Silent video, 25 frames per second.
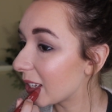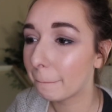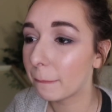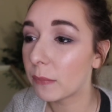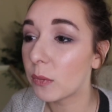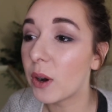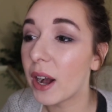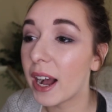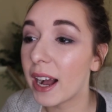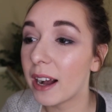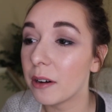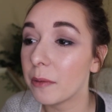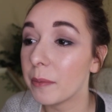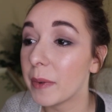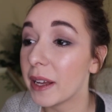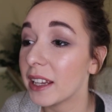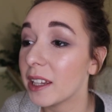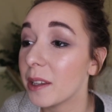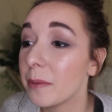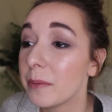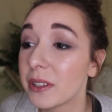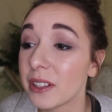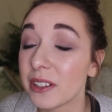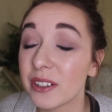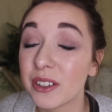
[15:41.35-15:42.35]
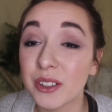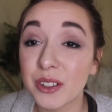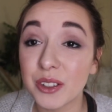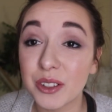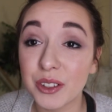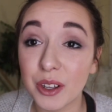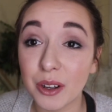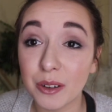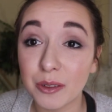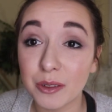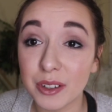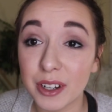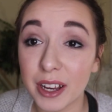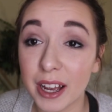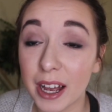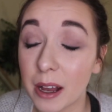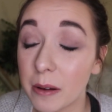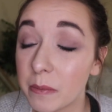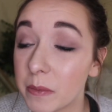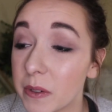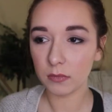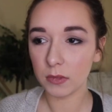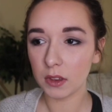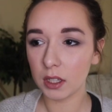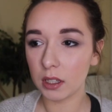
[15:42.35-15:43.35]
Wow, my lips are so
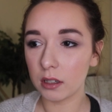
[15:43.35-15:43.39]
chapped.